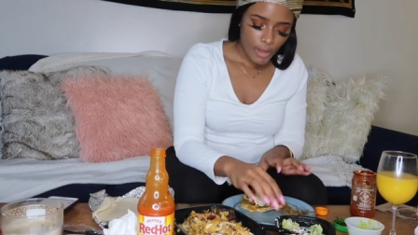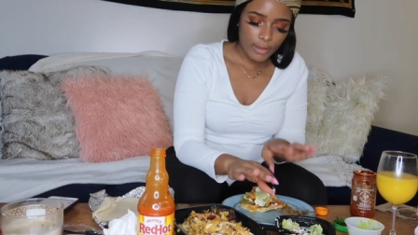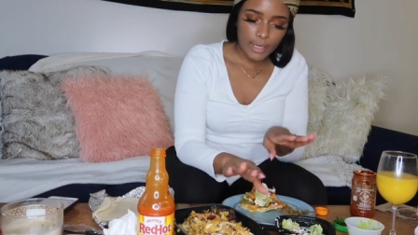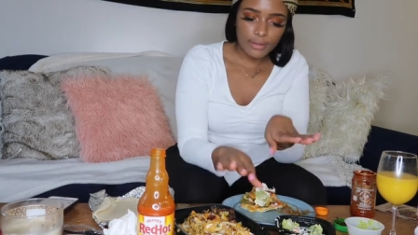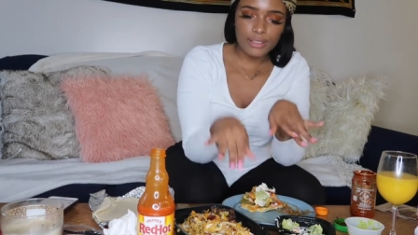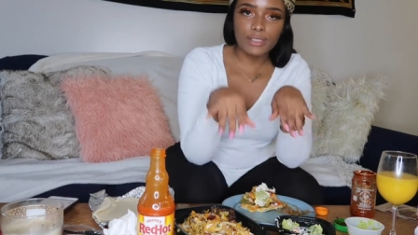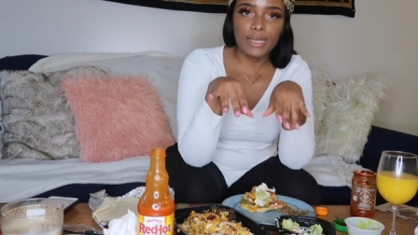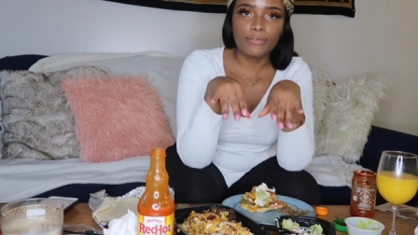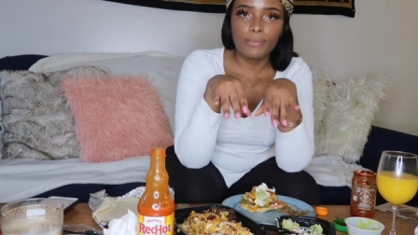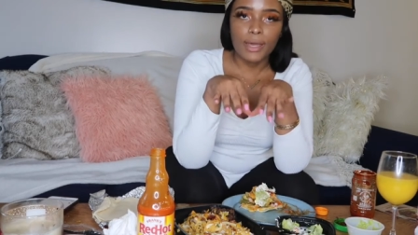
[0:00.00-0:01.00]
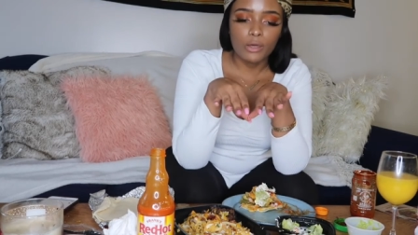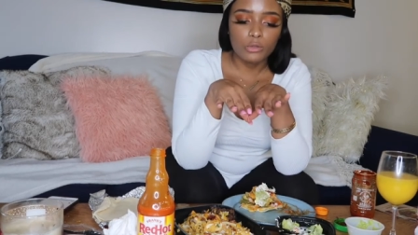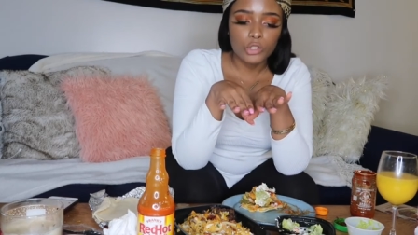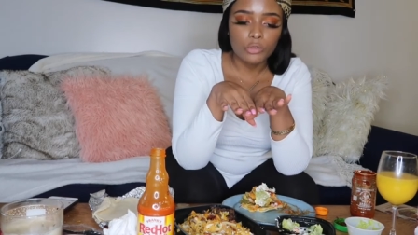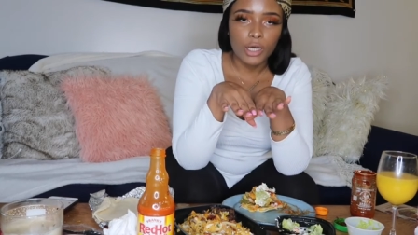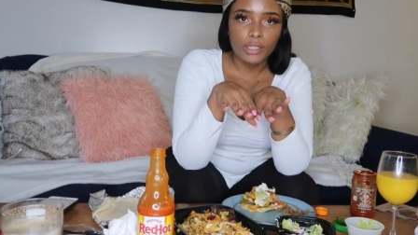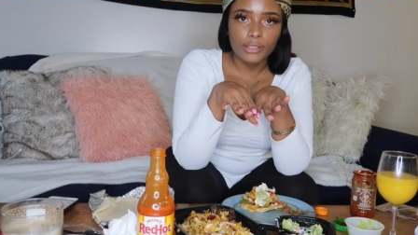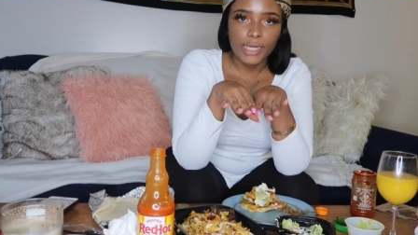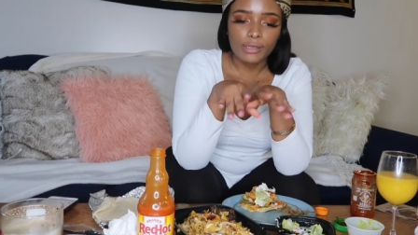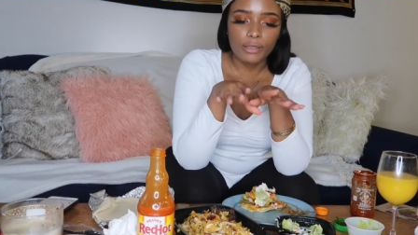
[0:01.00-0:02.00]
like, this is definitely my go-to
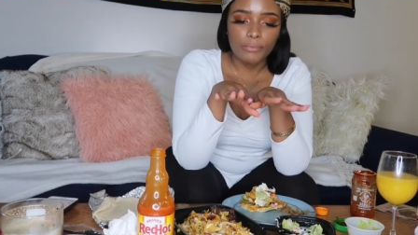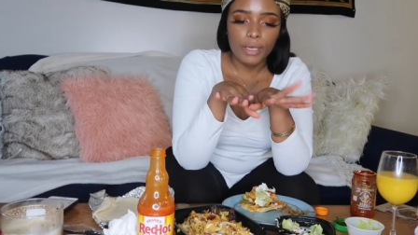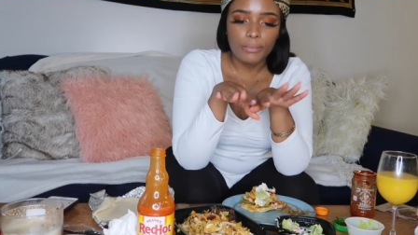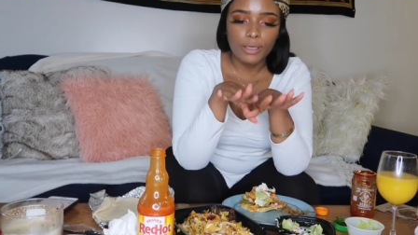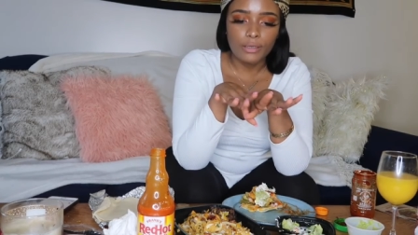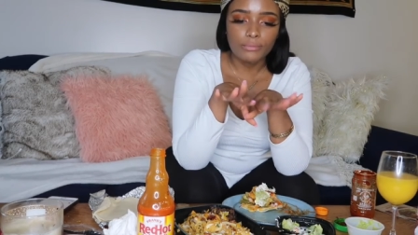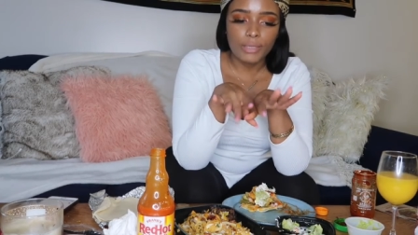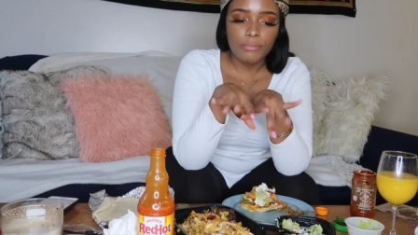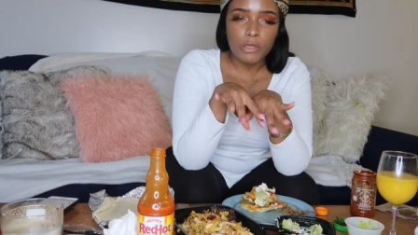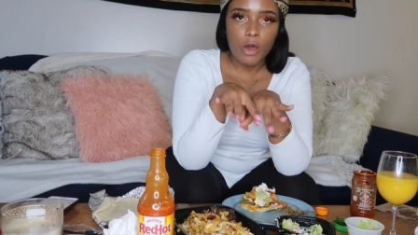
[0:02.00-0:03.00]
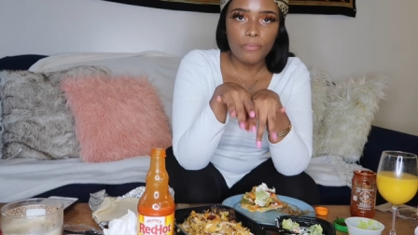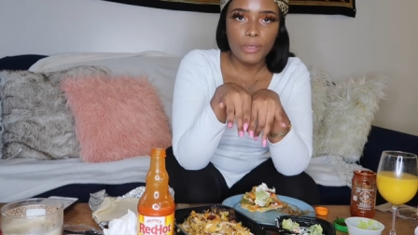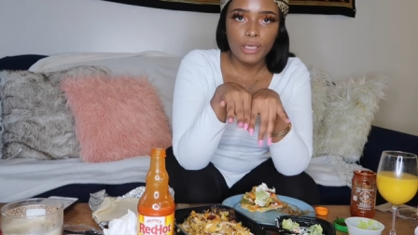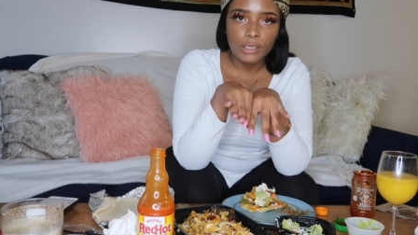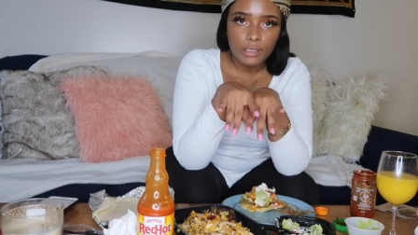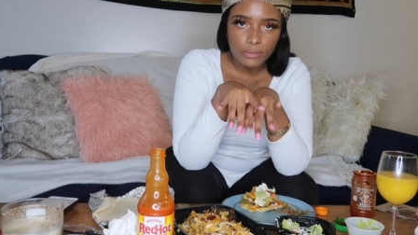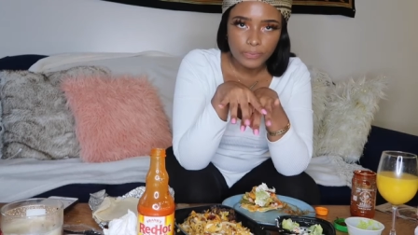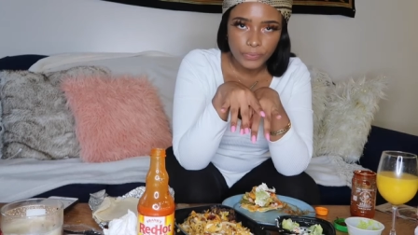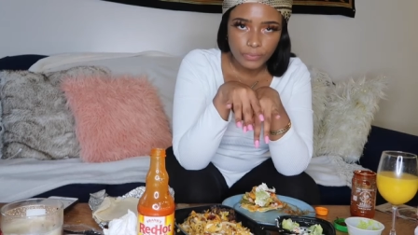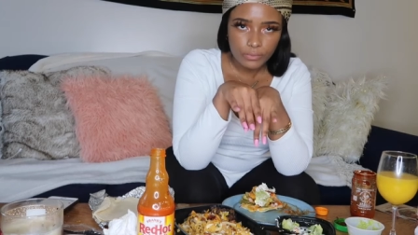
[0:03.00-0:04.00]
color, like the baby doll pink,
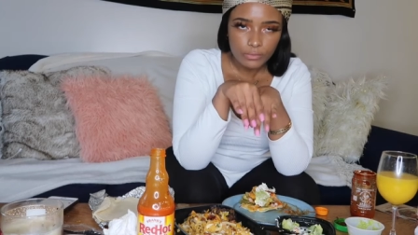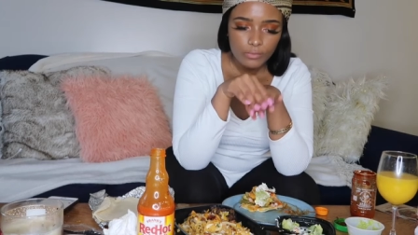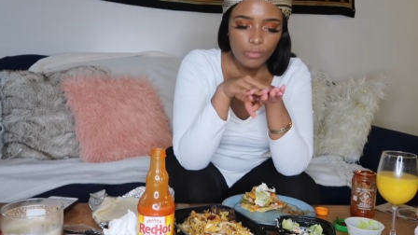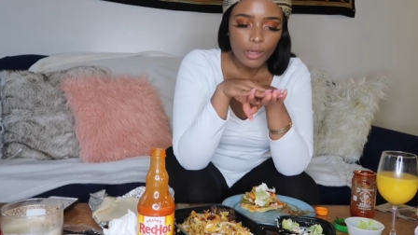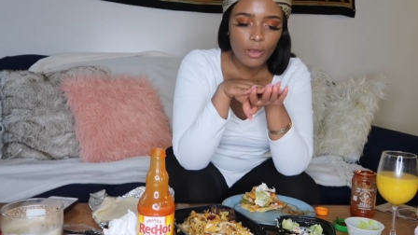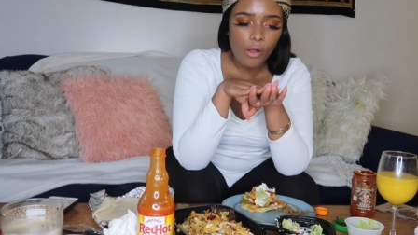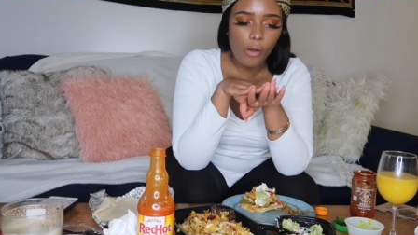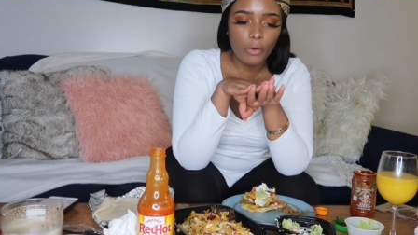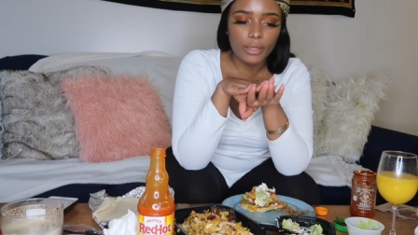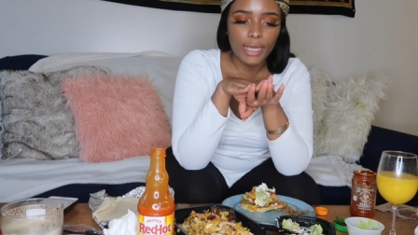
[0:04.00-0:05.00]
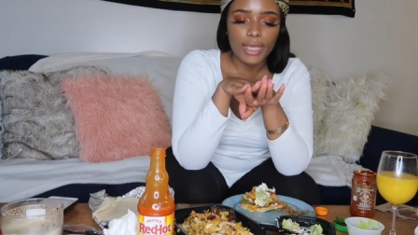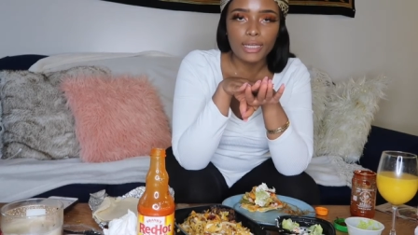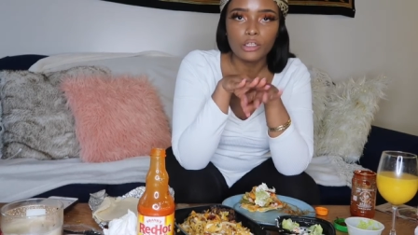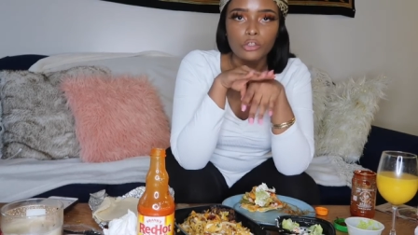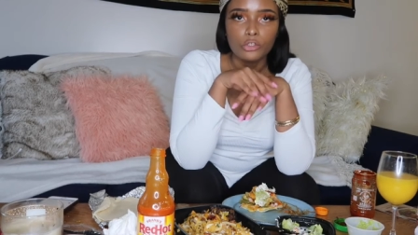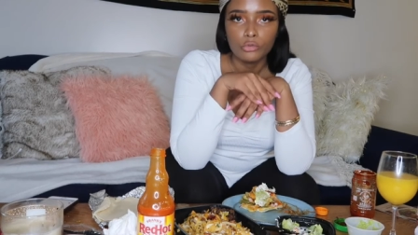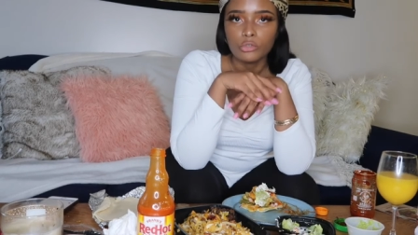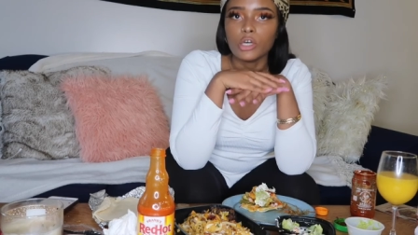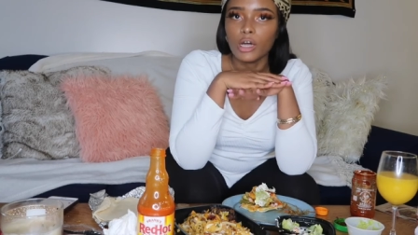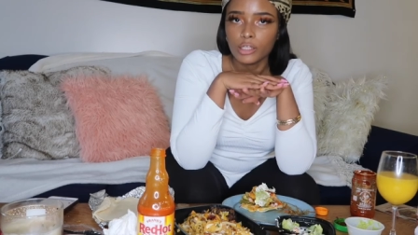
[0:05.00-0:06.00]
or like any
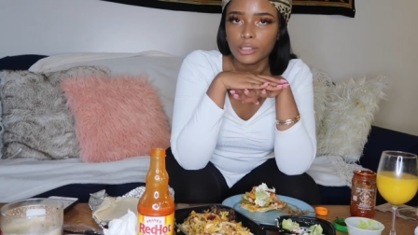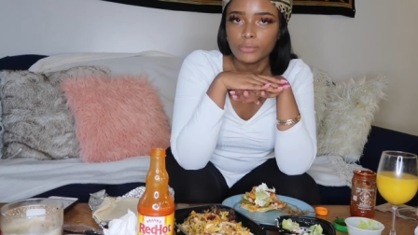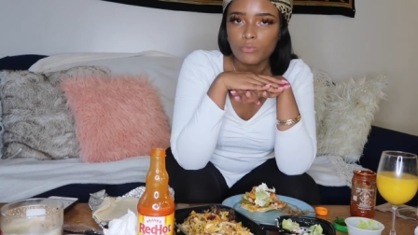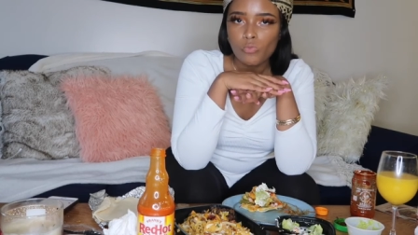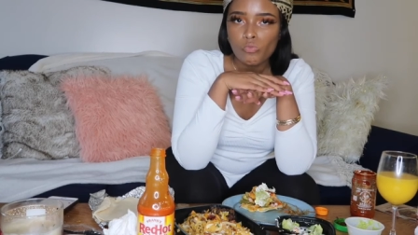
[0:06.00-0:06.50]
nude color.